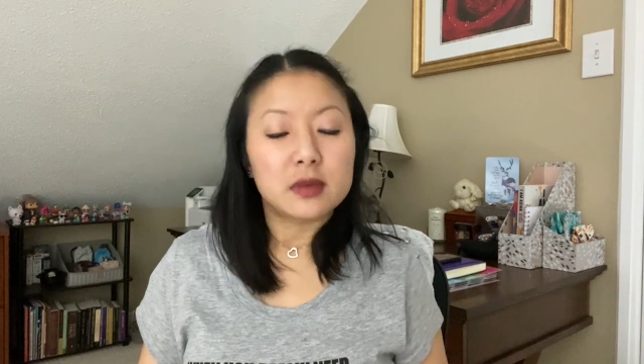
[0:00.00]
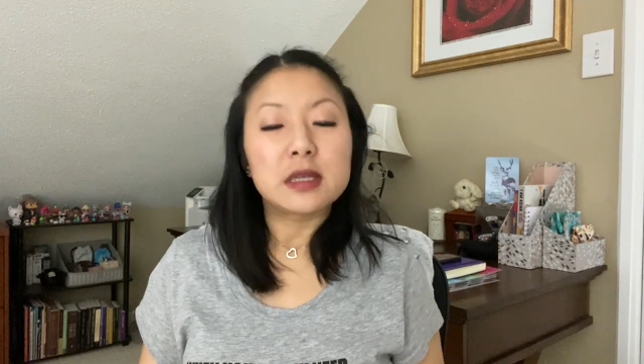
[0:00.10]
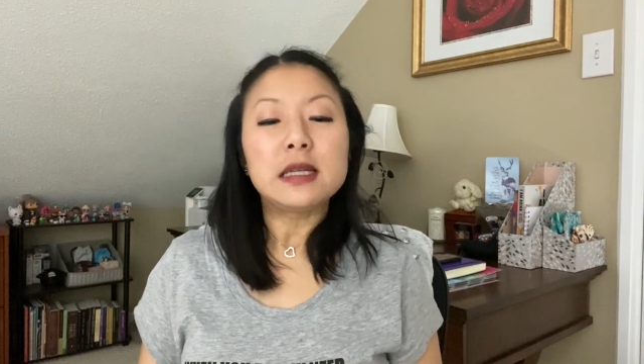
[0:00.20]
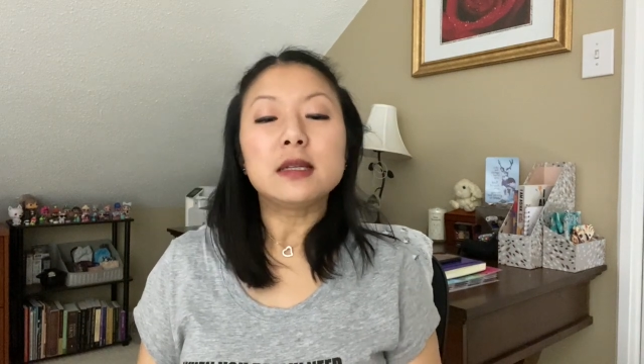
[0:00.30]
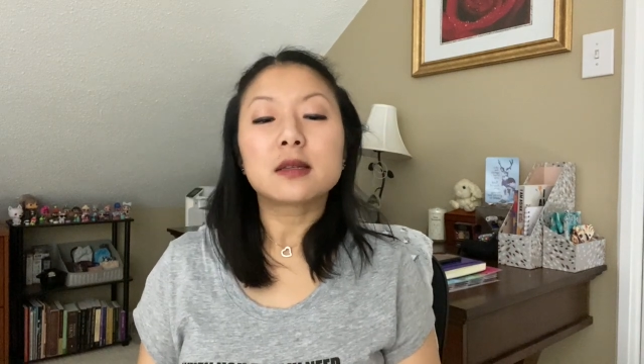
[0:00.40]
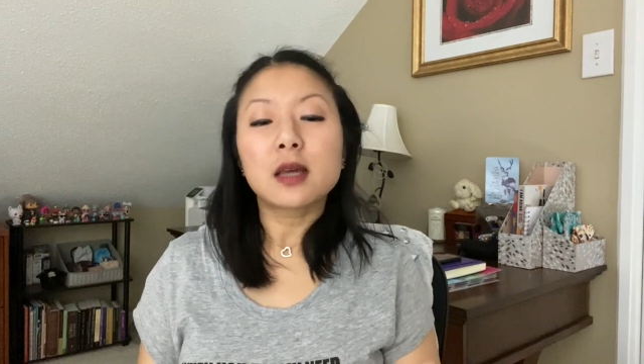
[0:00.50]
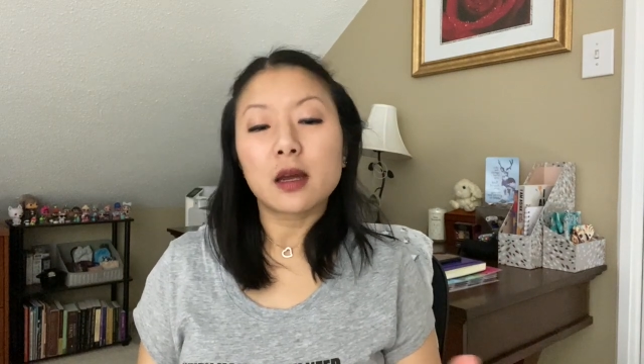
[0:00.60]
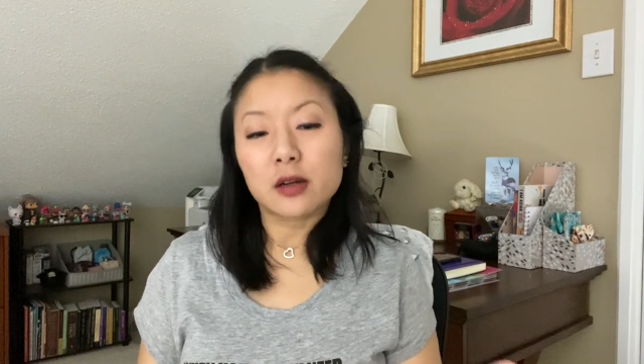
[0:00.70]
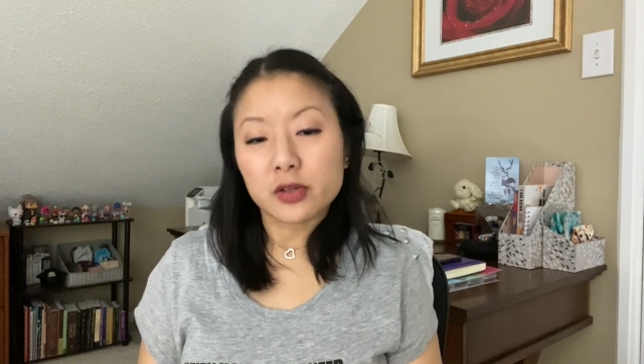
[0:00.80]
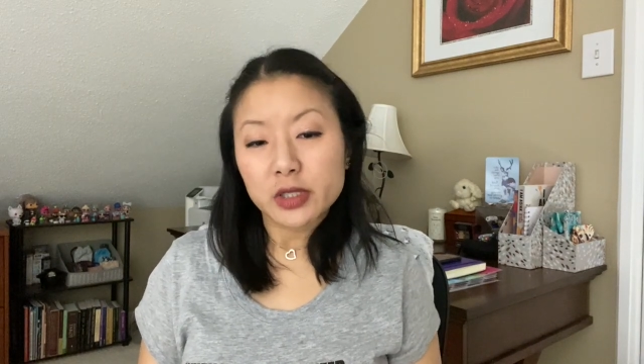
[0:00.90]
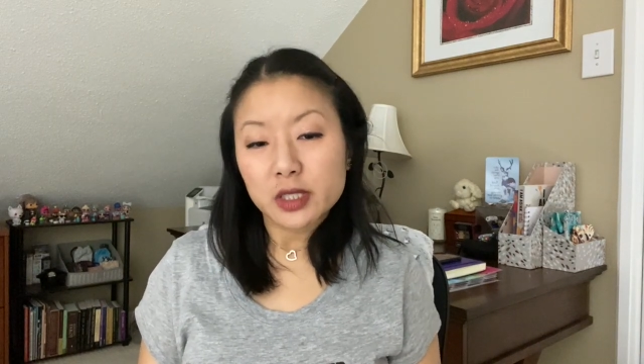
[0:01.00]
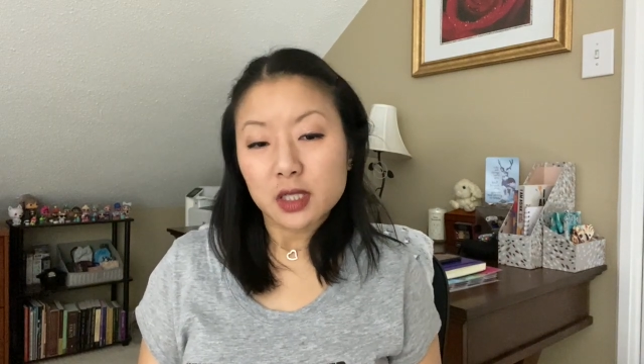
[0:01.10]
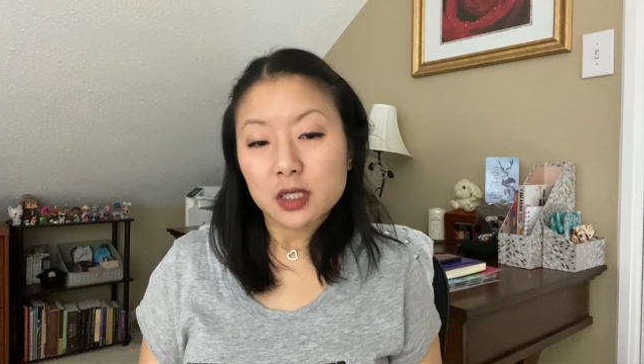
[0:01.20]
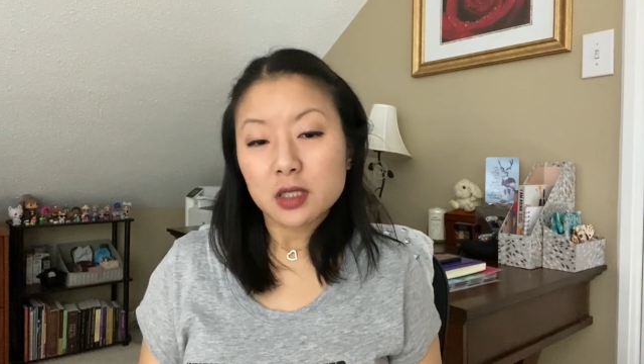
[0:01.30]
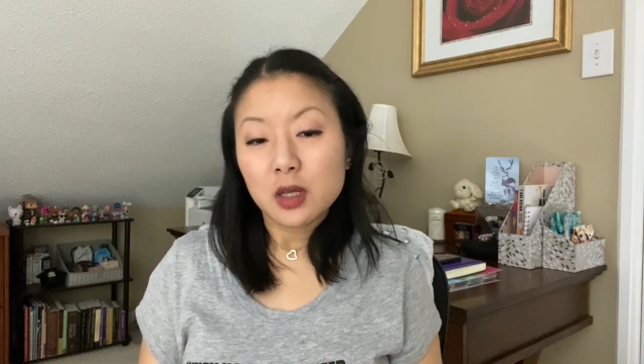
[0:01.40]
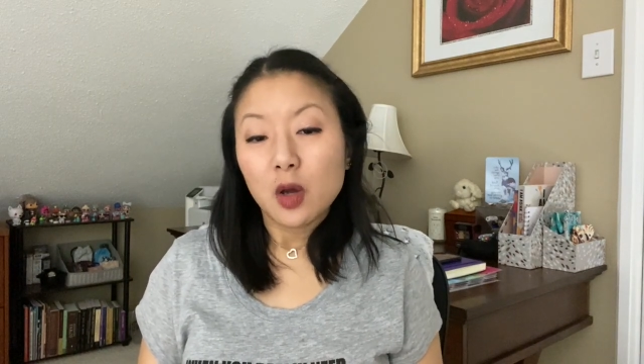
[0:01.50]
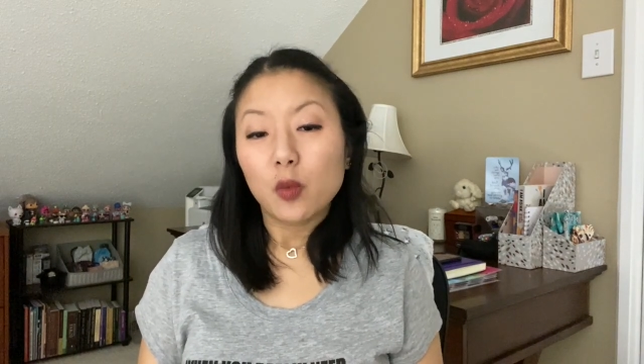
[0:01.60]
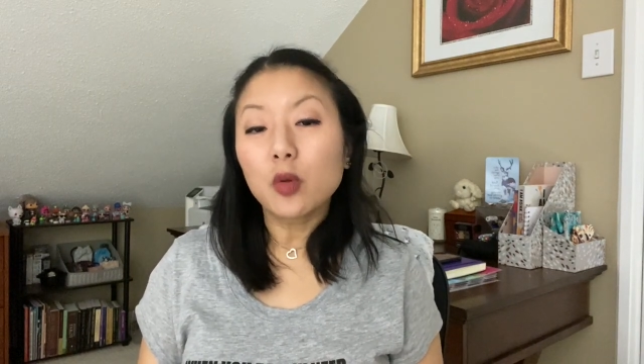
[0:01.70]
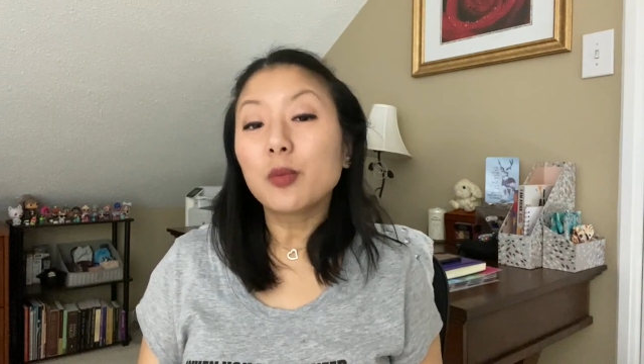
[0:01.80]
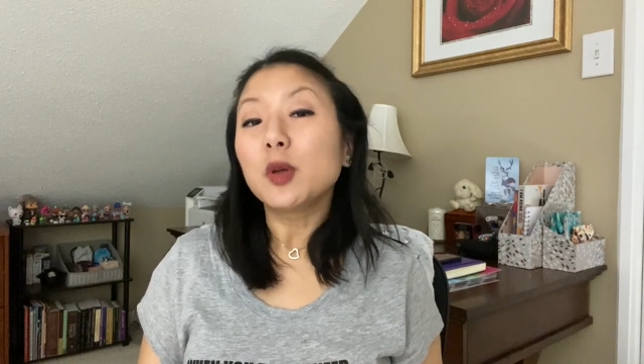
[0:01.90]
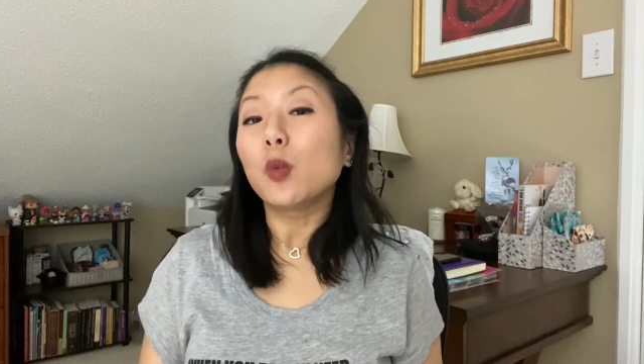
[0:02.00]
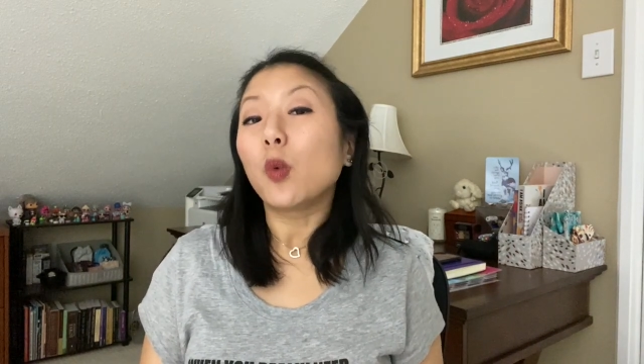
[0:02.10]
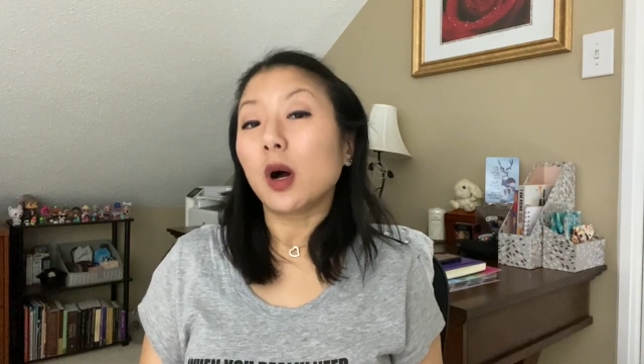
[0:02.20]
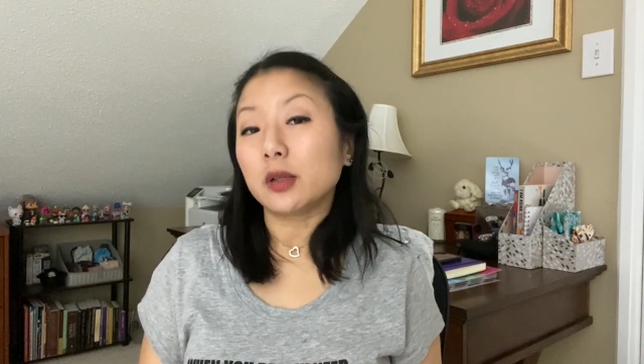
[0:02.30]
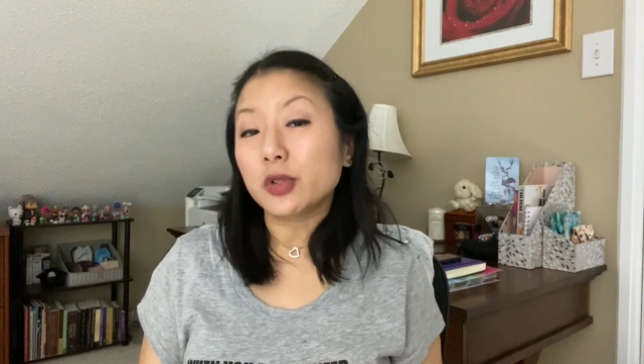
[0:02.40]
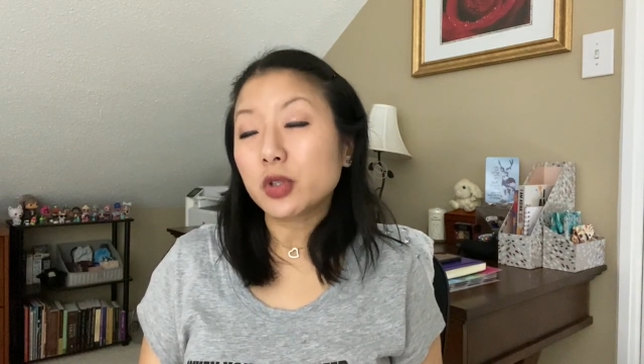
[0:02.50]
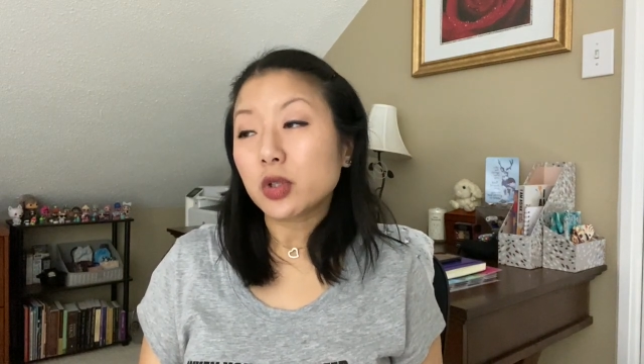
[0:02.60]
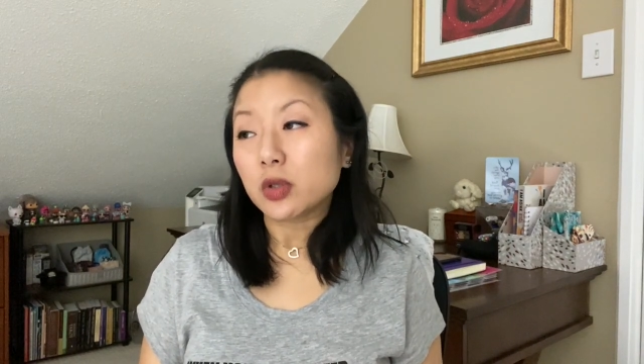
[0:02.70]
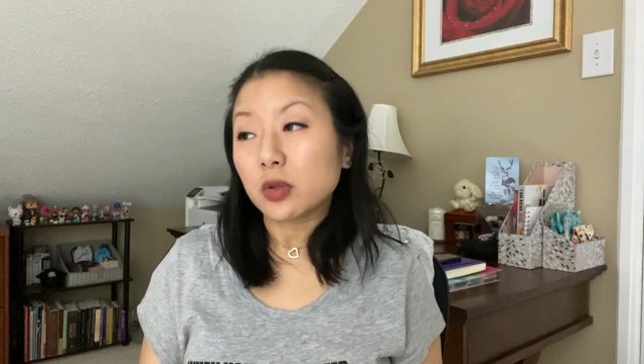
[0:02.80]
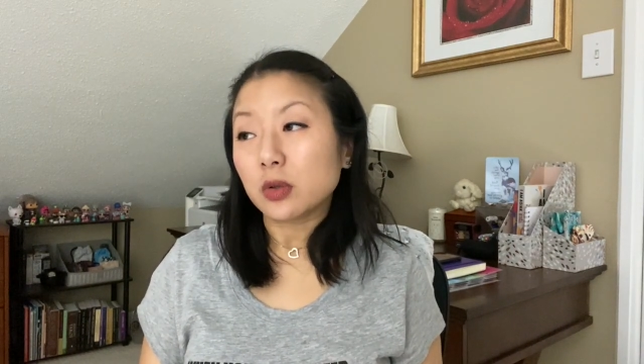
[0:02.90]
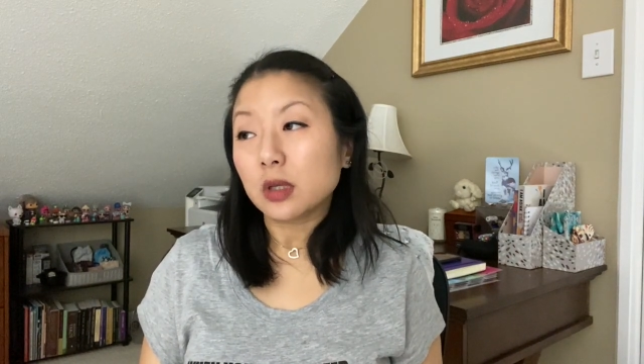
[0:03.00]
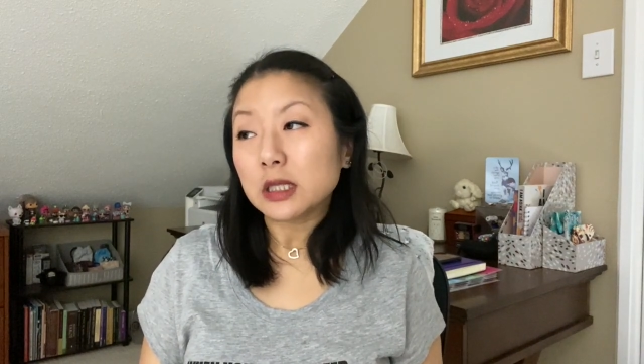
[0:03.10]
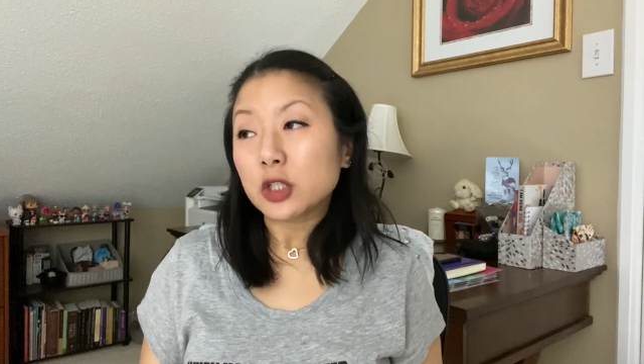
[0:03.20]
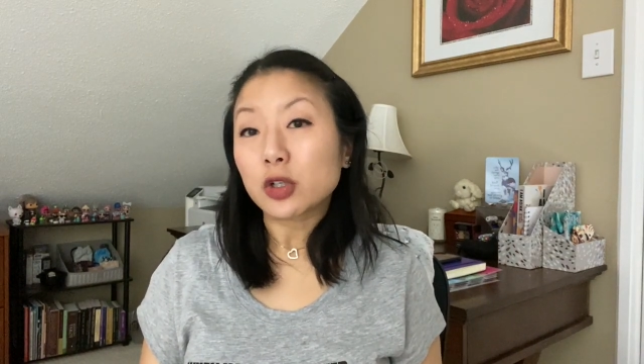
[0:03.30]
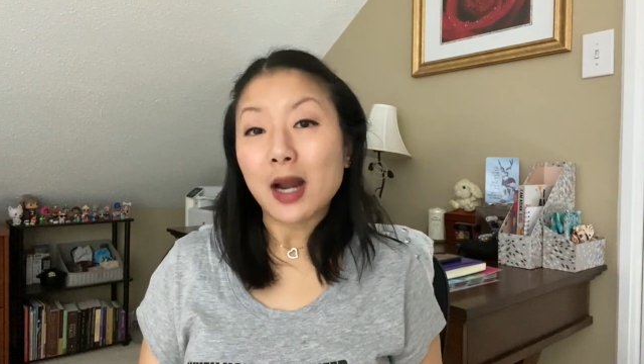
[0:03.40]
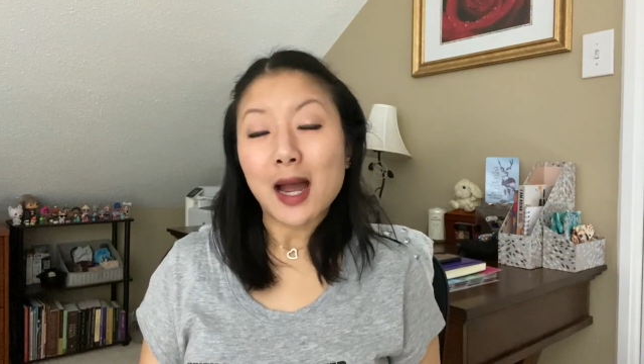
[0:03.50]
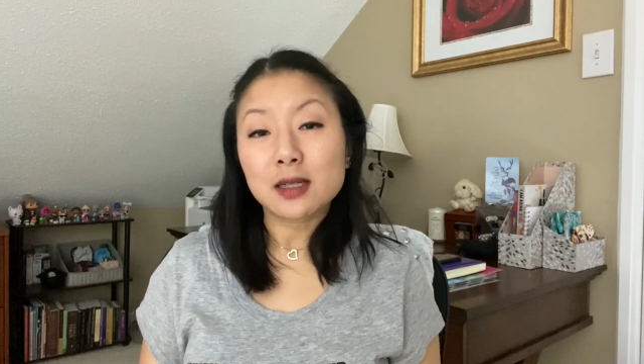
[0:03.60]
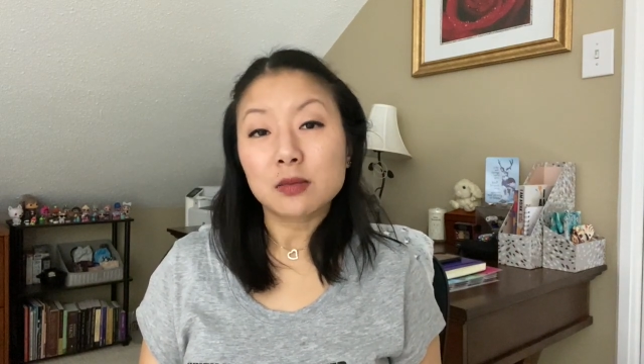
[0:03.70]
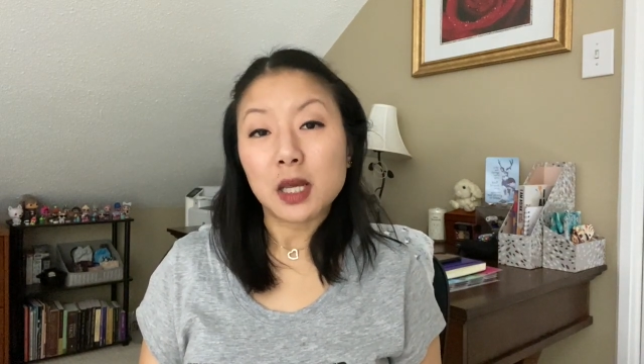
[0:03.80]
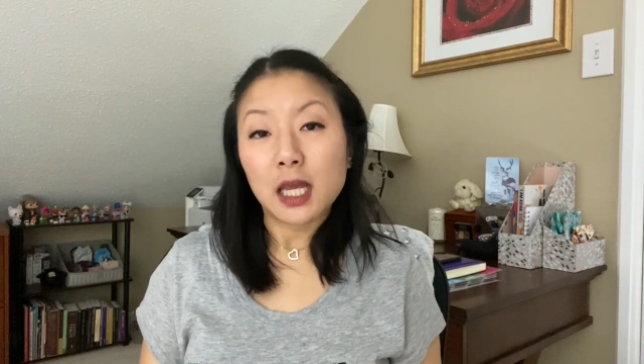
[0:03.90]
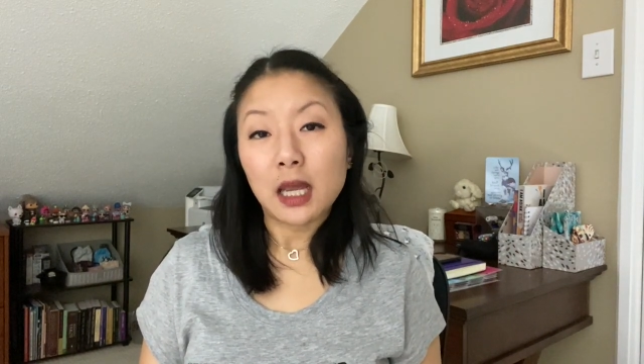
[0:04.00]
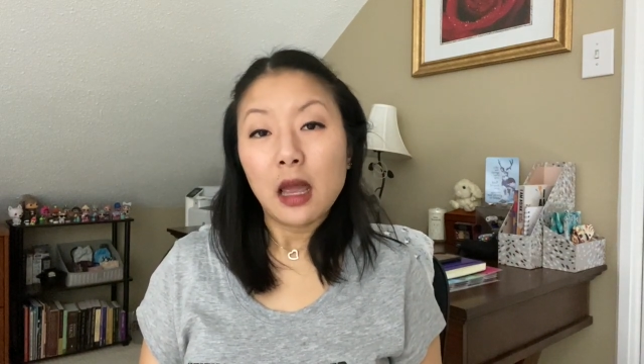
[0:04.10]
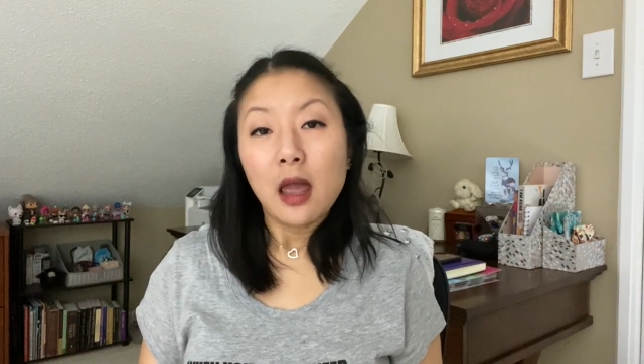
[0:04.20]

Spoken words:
these characteristics will be ones to attract me.